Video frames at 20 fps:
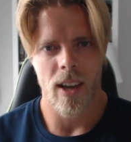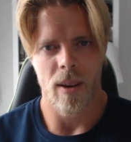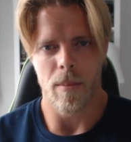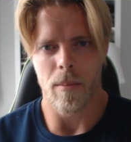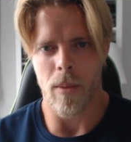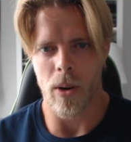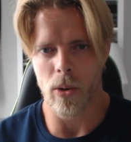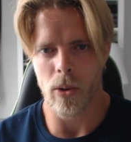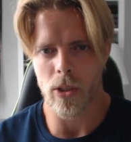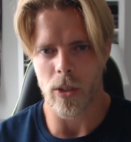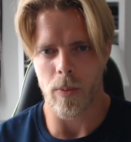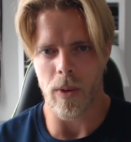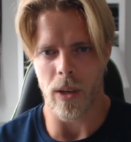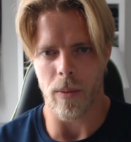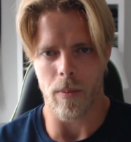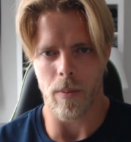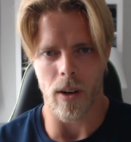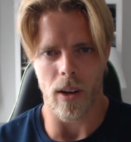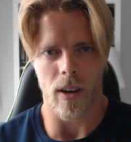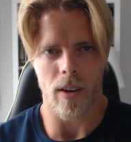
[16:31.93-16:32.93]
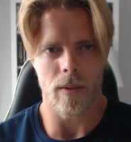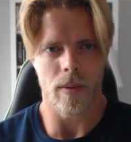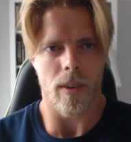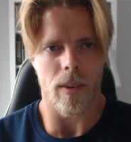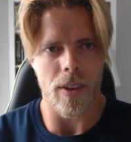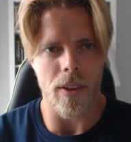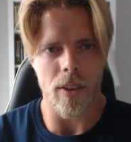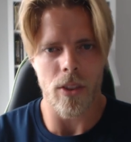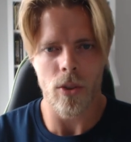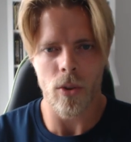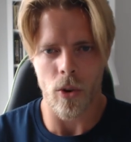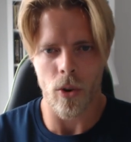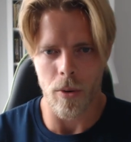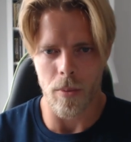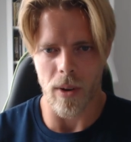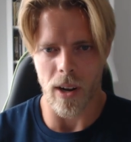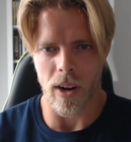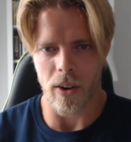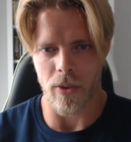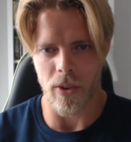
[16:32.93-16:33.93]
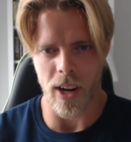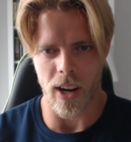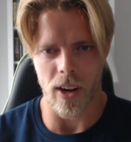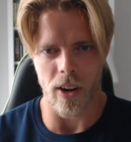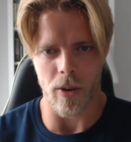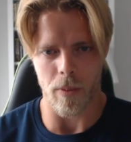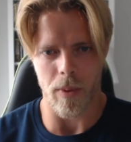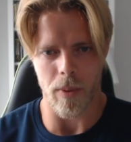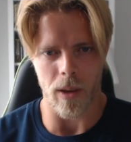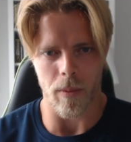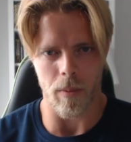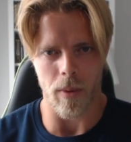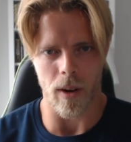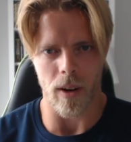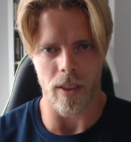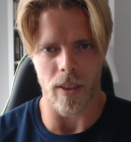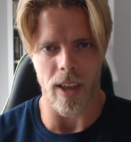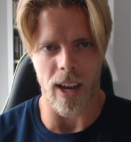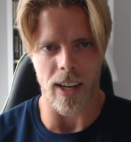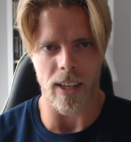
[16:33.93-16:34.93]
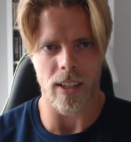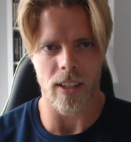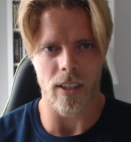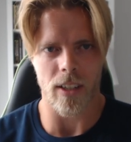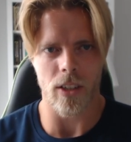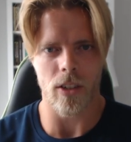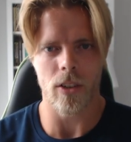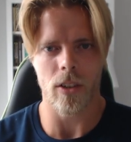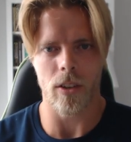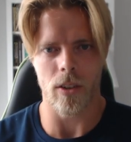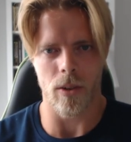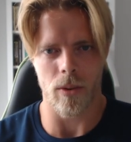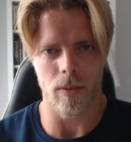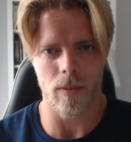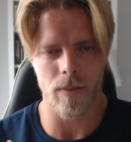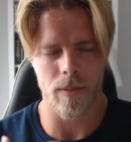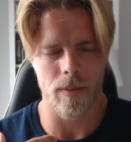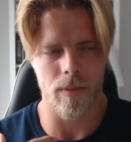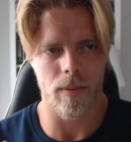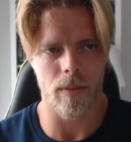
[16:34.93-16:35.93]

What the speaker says: Most people, normal, regular people that, you know,